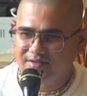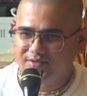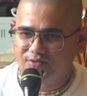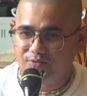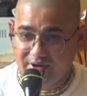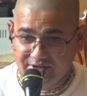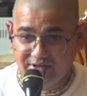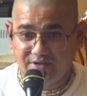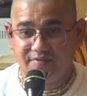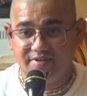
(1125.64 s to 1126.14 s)

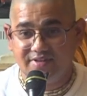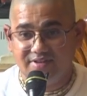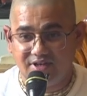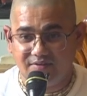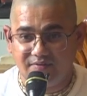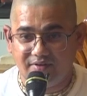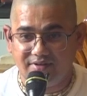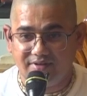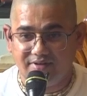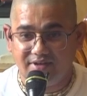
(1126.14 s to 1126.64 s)
To enter
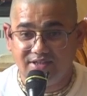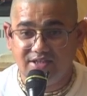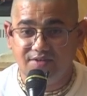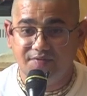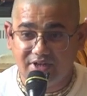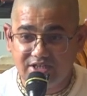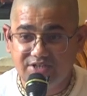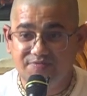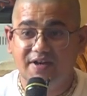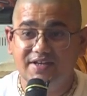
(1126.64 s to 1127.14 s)
Vrindavan. And the
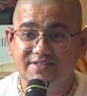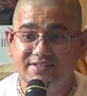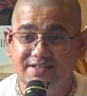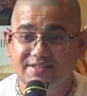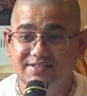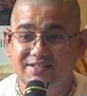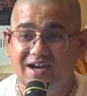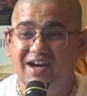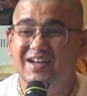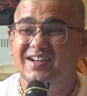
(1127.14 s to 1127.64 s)

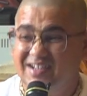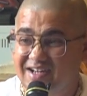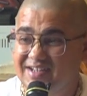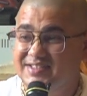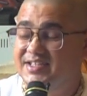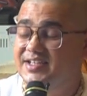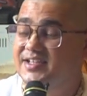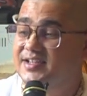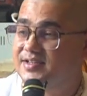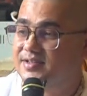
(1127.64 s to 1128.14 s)
Vrajvasis are
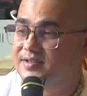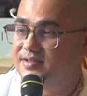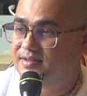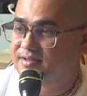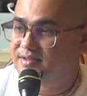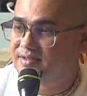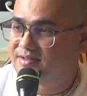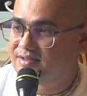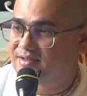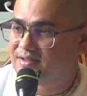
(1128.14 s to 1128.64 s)
cursing
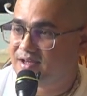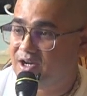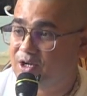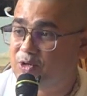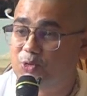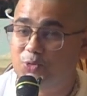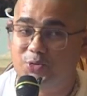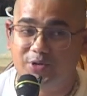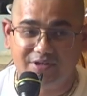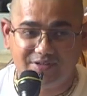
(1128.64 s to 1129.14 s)

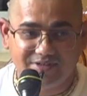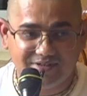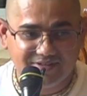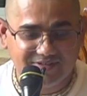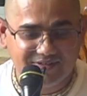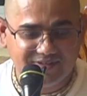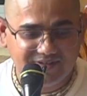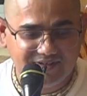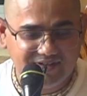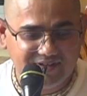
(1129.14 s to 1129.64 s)
Akrūra.
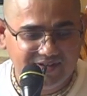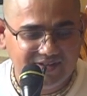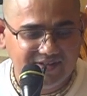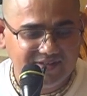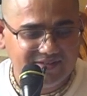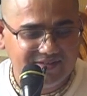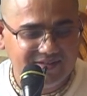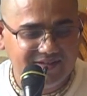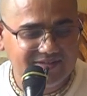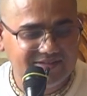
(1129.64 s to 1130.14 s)

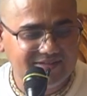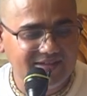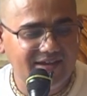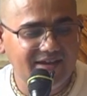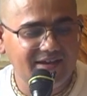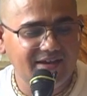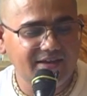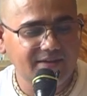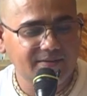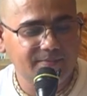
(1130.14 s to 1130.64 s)
They
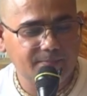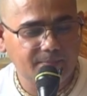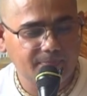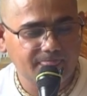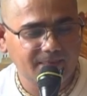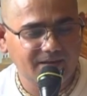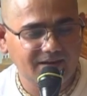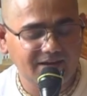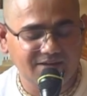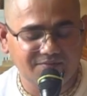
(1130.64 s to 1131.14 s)
say,
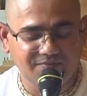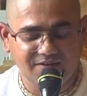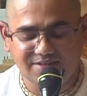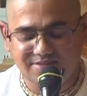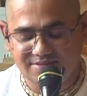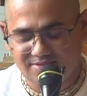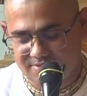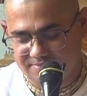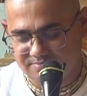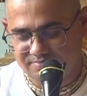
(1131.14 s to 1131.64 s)
like
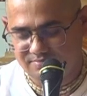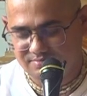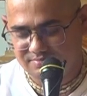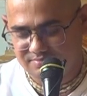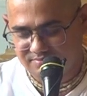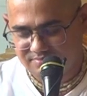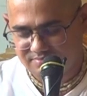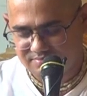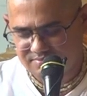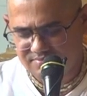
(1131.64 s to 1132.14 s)
once
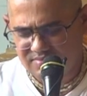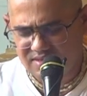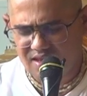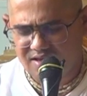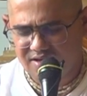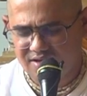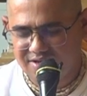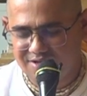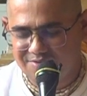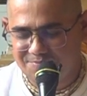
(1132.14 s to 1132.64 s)

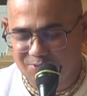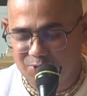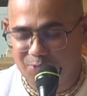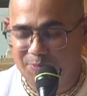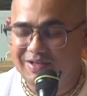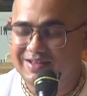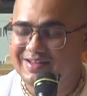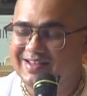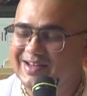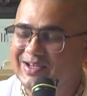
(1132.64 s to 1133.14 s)
in
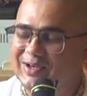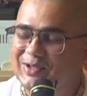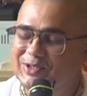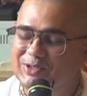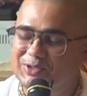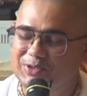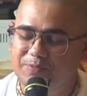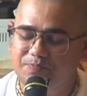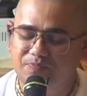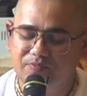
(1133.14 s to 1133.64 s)
Prabhupada Leela
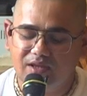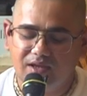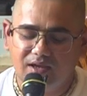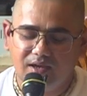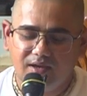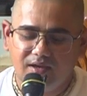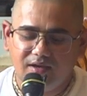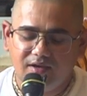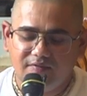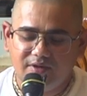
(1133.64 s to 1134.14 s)
also,
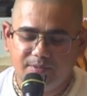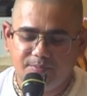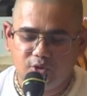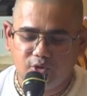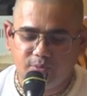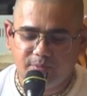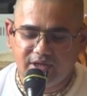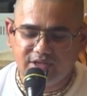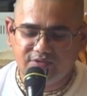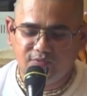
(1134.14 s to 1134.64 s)
when
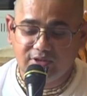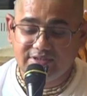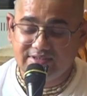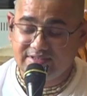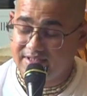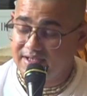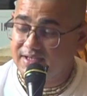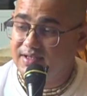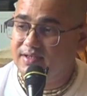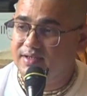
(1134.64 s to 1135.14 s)
Prabhupada
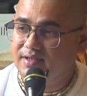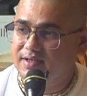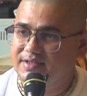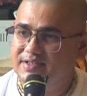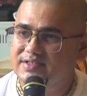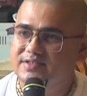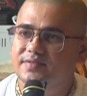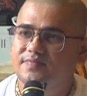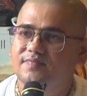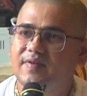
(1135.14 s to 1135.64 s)
was sick in
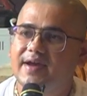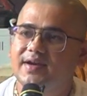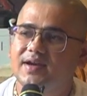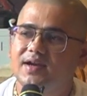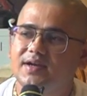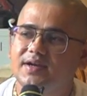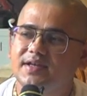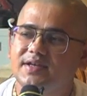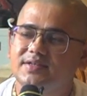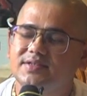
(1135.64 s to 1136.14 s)
his
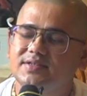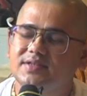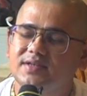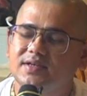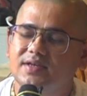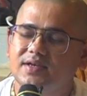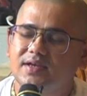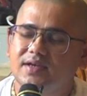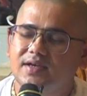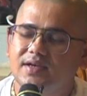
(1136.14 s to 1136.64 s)
final days,
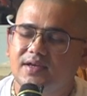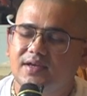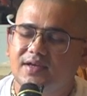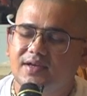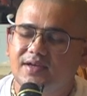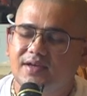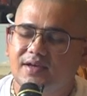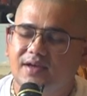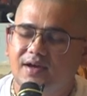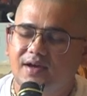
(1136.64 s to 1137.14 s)

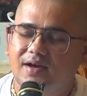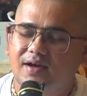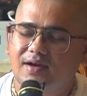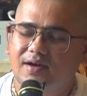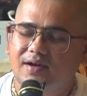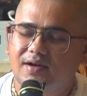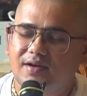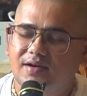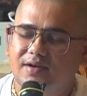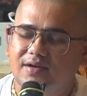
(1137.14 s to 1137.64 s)

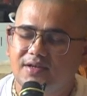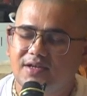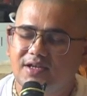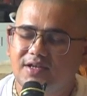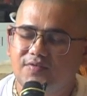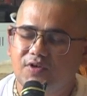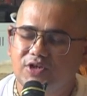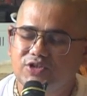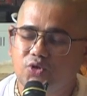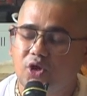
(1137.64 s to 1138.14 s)

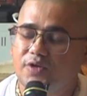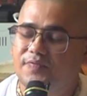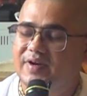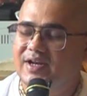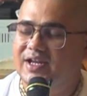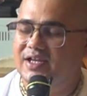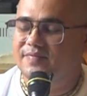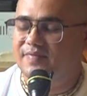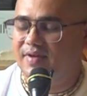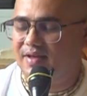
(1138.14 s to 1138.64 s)
he was not
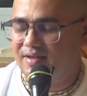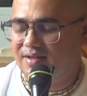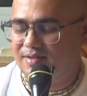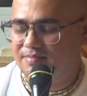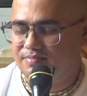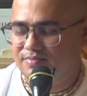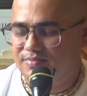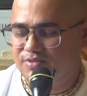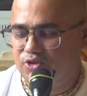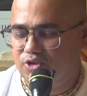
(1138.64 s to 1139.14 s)
feeling well.
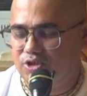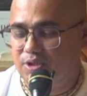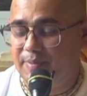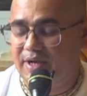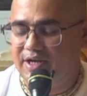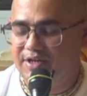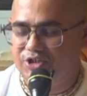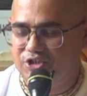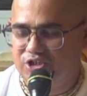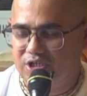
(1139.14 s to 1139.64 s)
So
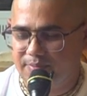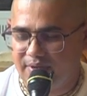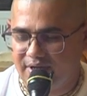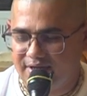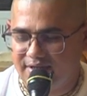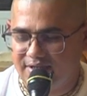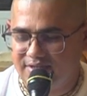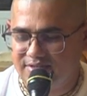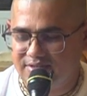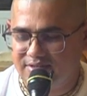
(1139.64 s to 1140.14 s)
Tamal Krishna
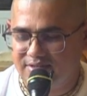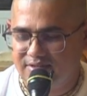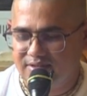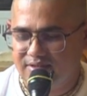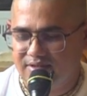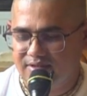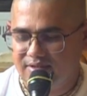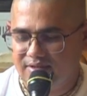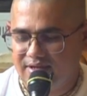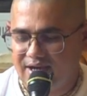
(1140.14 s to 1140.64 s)
Maharaj
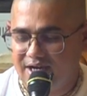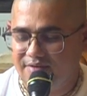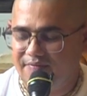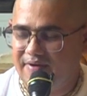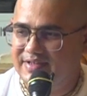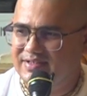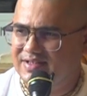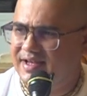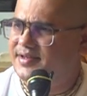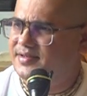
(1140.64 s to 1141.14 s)

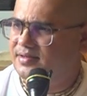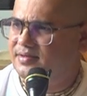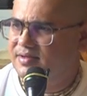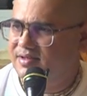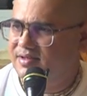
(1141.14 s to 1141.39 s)
advised that